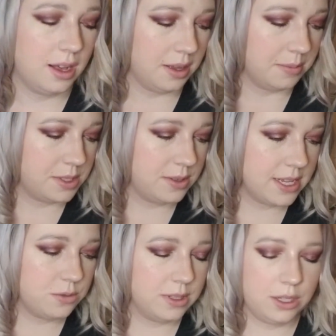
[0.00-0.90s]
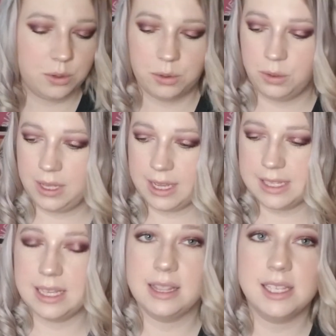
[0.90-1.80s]
So that's really cool. Like I
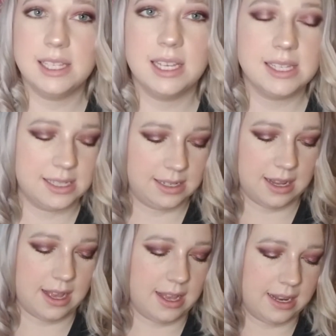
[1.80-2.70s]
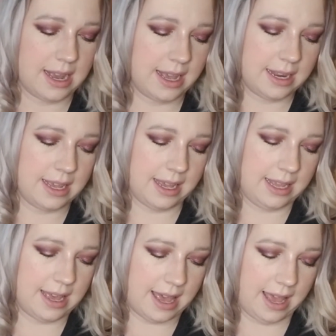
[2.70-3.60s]
said, this kit's
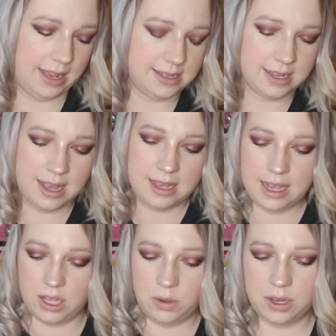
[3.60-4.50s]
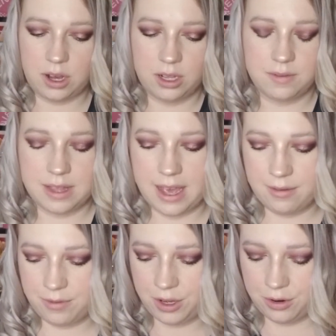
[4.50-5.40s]
$9.88, and you get all of
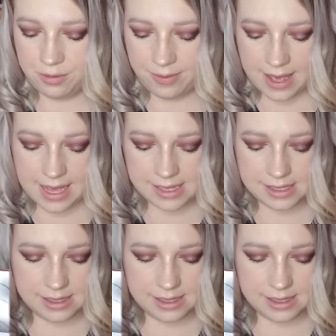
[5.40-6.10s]
that for your face.